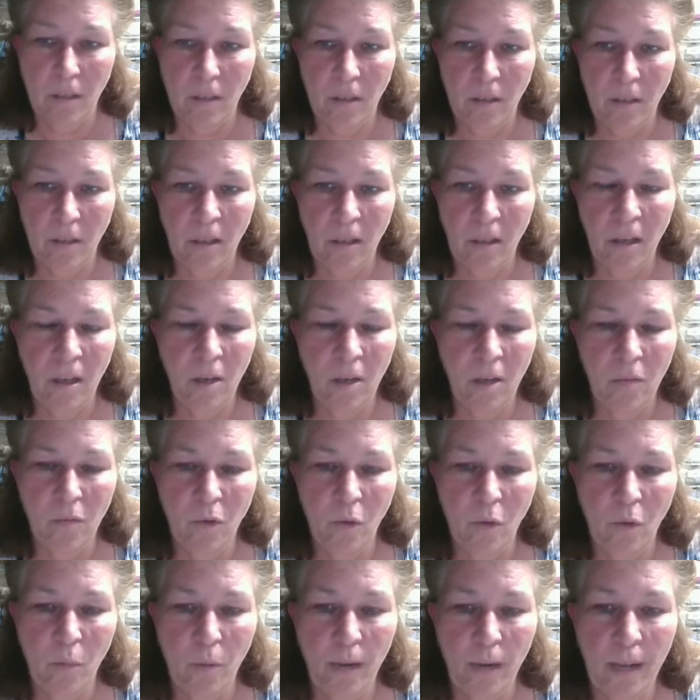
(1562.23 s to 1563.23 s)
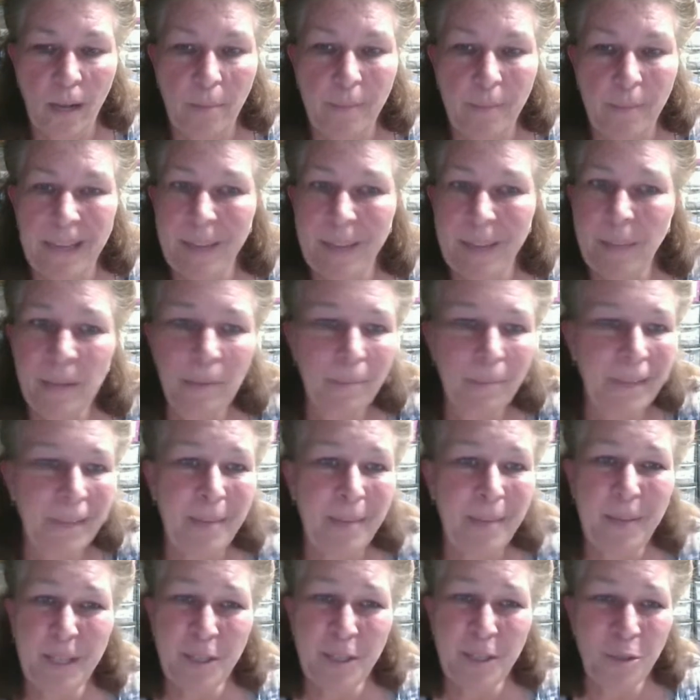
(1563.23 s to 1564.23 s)
Oh, no problem.
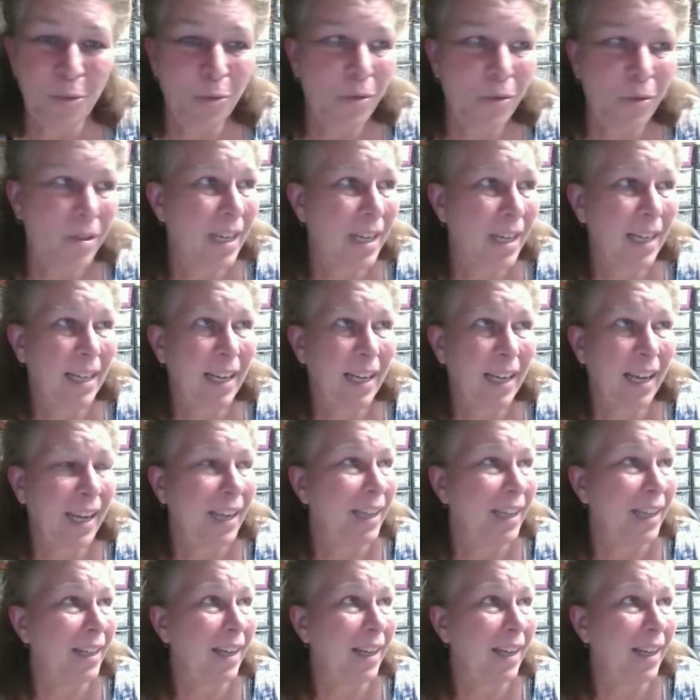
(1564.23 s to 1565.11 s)
Maybe Tuesday night.